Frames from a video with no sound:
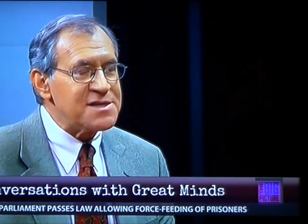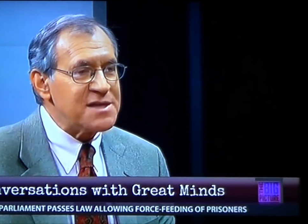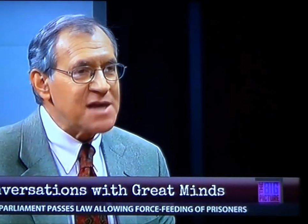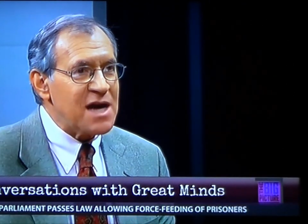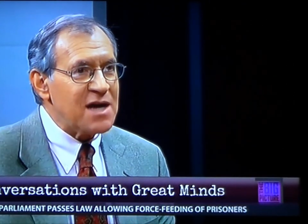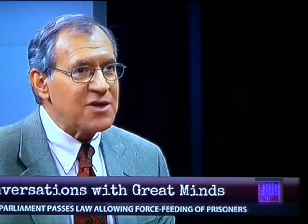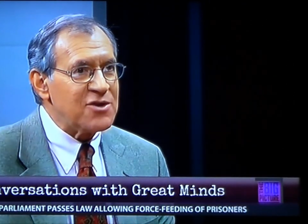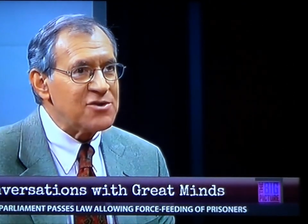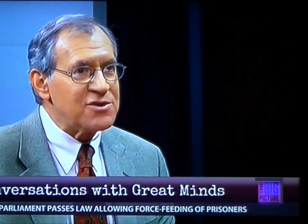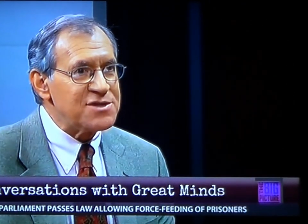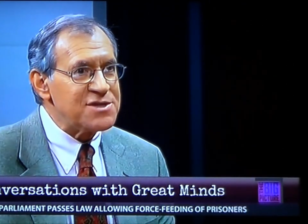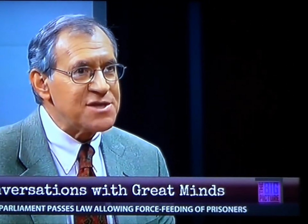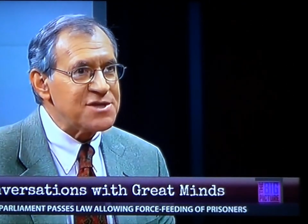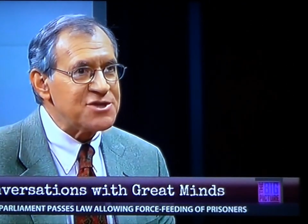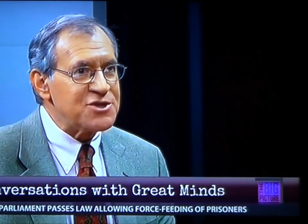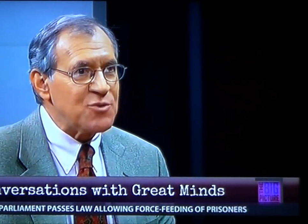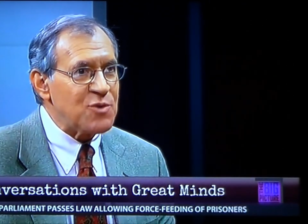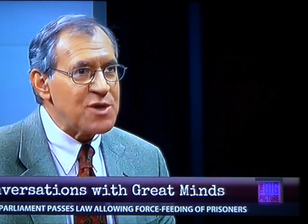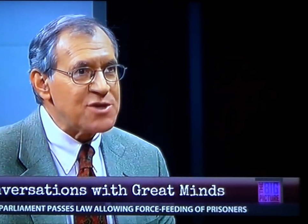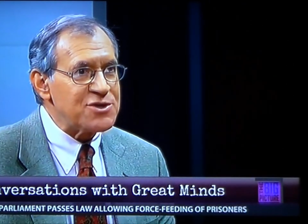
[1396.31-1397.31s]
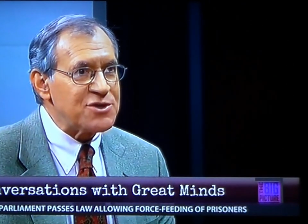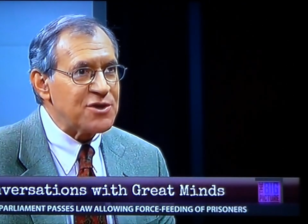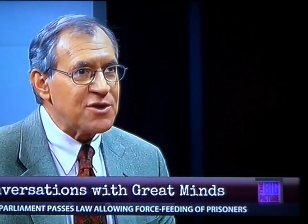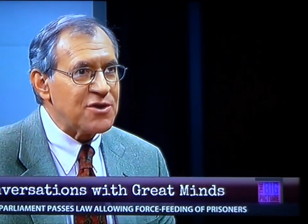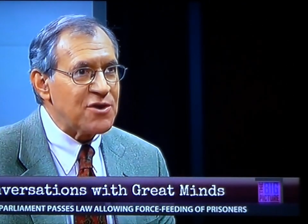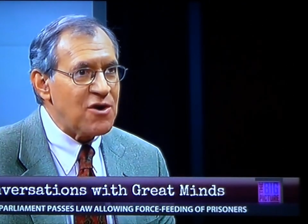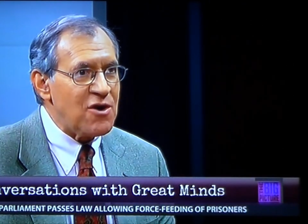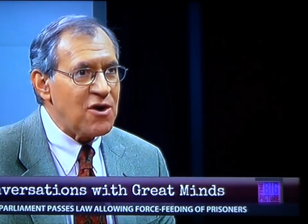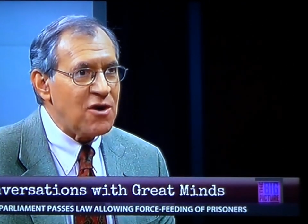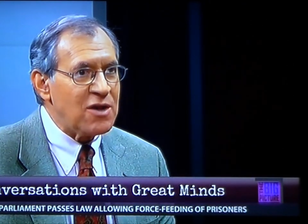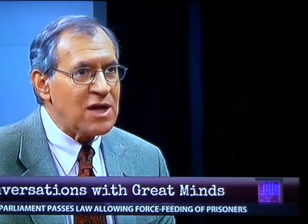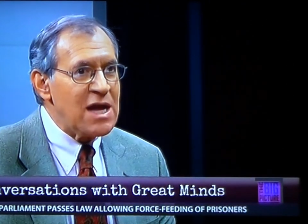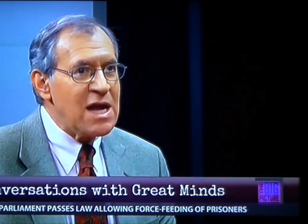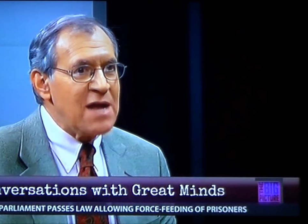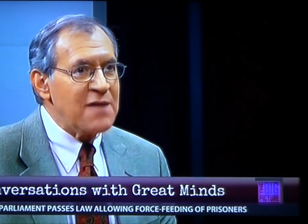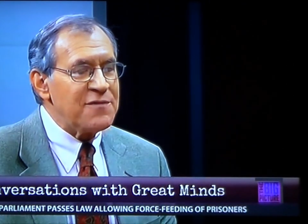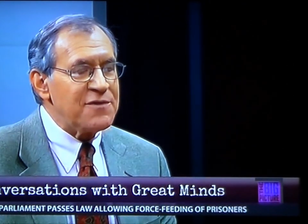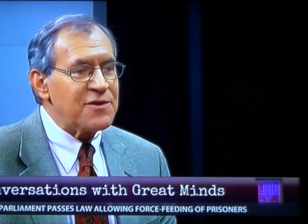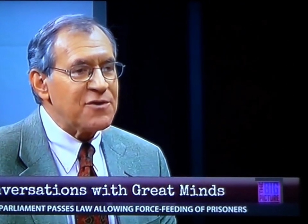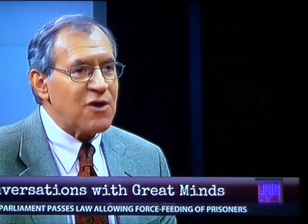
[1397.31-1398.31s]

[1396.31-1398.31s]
it's not a good situation at all.